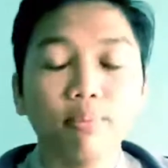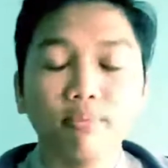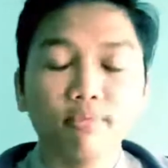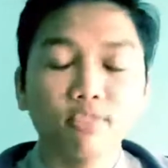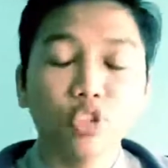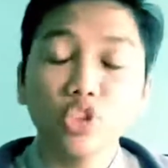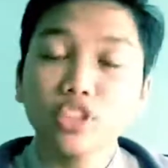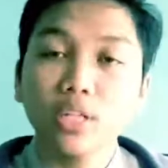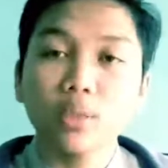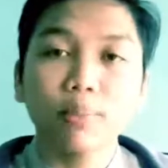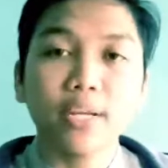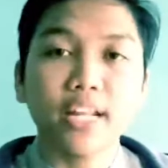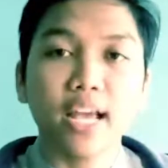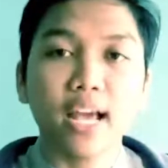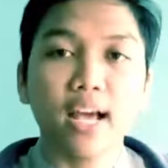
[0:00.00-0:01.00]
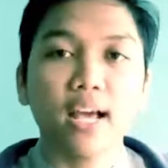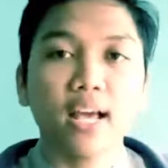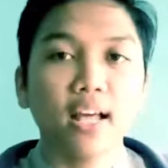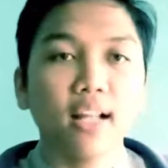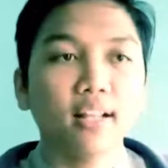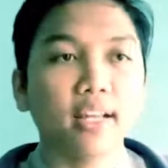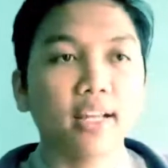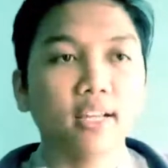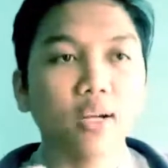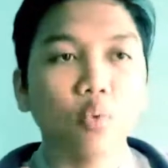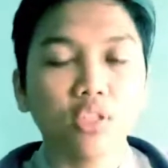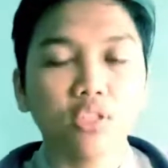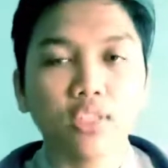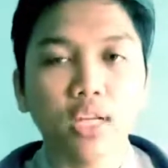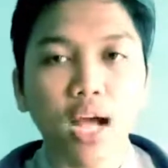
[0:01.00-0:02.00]
social media like
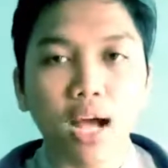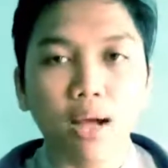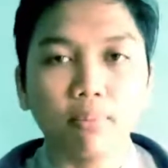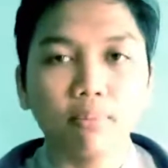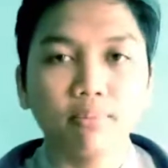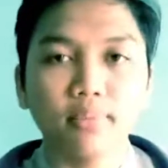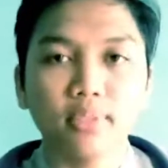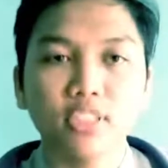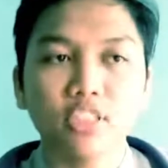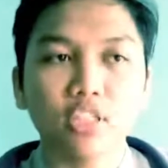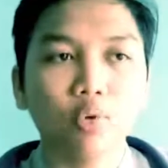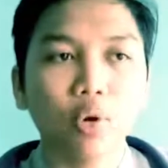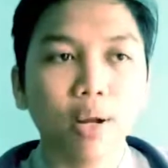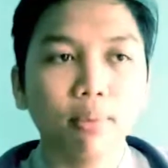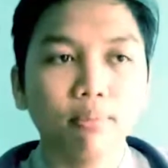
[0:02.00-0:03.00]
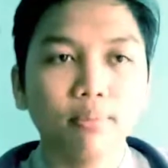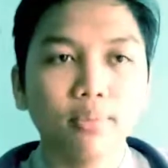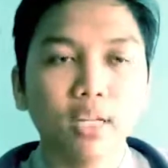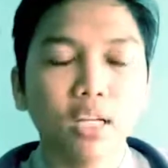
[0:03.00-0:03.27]
WhatsApp, Instagram,